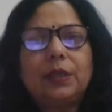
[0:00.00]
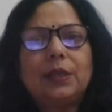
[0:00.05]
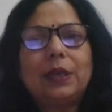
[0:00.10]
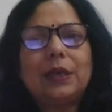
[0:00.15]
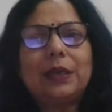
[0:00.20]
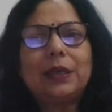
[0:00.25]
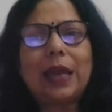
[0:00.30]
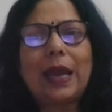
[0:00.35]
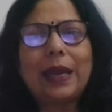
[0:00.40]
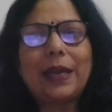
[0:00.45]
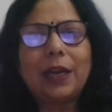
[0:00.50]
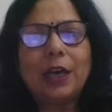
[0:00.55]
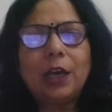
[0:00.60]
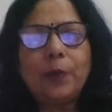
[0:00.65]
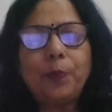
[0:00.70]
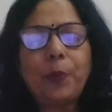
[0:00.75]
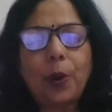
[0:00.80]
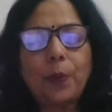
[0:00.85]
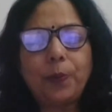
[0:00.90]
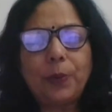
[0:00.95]
The
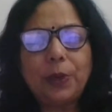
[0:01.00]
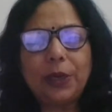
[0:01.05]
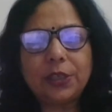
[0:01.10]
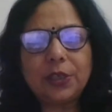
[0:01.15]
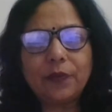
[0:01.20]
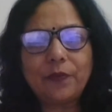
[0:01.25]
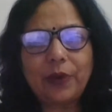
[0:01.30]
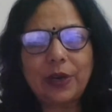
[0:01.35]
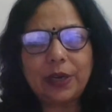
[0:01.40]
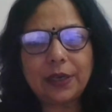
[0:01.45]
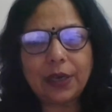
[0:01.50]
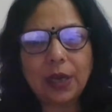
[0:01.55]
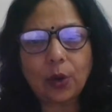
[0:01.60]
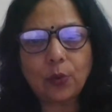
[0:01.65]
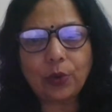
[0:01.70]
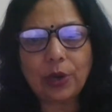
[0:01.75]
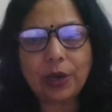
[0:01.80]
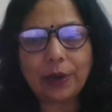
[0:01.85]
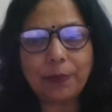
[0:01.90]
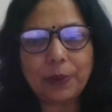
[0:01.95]
tiger population went
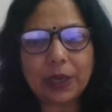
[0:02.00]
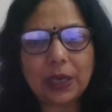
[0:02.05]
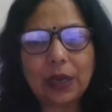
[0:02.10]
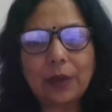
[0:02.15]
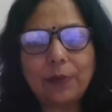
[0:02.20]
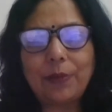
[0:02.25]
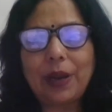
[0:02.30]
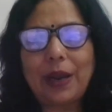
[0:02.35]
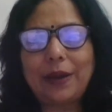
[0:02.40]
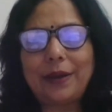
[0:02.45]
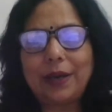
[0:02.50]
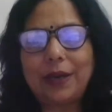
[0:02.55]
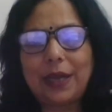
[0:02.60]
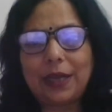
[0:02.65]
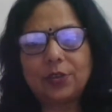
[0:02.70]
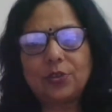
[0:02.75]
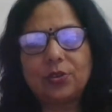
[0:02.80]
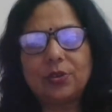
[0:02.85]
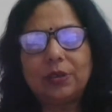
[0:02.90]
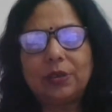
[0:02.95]
down and became
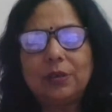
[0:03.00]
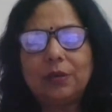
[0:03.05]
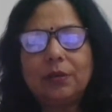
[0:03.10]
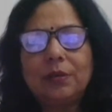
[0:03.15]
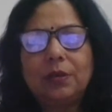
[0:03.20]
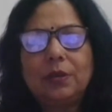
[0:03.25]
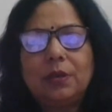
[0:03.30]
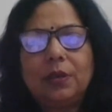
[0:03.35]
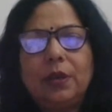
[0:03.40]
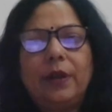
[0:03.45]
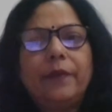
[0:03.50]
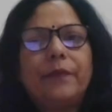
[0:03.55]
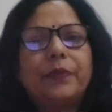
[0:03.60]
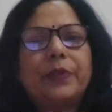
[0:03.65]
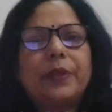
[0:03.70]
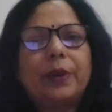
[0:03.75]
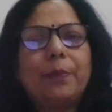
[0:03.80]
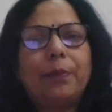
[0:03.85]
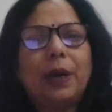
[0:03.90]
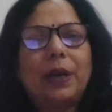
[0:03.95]
endangered.
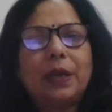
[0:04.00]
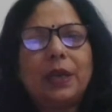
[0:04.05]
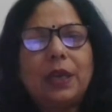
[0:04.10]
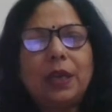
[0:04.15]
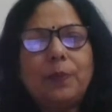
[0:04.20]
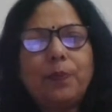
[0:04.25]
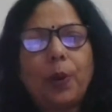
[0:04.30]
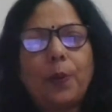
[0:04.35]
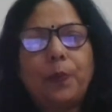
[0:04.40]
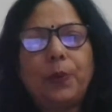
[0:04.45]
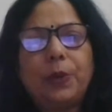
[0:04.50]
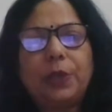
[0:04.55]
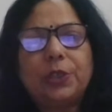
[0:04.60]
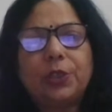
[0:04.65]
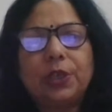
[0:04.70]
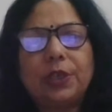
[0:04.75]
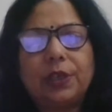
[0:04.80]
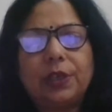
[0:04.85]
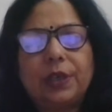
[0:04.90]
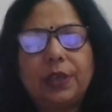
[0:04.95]
The monkey
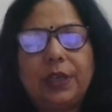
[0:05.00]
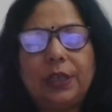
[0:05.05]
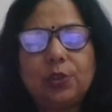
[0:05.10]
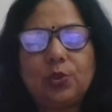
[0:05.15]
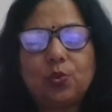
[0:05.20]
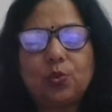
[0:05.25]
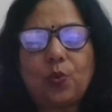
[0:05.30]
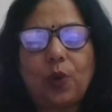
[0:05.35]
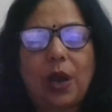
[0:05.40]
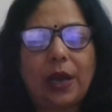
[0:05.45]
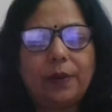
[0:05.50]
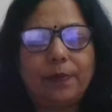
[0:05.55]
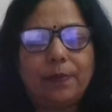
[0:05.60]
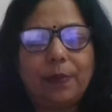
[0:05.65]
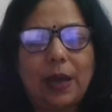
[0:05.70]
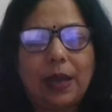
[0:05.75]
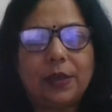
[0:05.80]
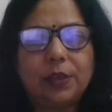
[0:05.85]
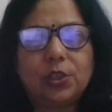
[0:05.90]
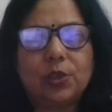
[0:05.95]
population increased to
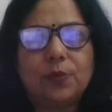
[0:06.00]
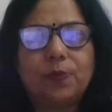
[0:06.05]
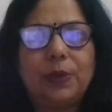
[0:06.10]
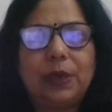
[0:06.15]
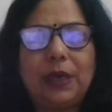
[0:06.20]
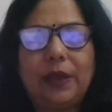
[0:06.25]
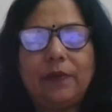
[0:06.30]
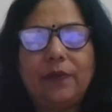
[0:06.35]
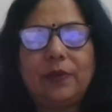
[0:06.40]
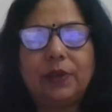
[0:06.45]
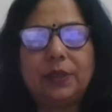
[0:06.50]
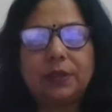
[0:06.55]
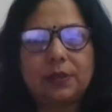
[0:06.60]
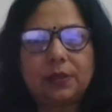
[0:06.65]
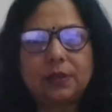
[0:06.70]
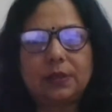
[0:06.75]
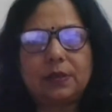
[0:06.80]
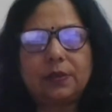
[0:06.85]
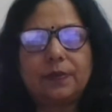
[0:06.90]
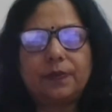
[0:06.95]
unmanageable
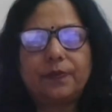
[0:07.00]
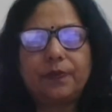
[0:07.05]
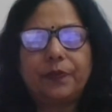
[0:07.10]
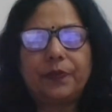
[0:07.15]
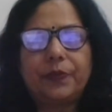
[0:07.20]
levels.